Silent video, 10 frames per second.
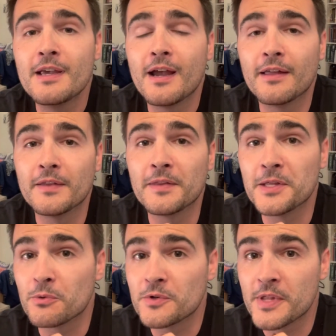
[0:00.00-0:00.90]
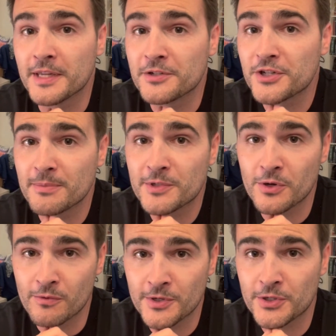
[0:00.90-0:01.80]
and then they were then shipped
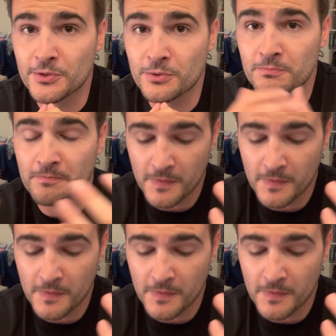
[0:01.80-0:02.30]
over to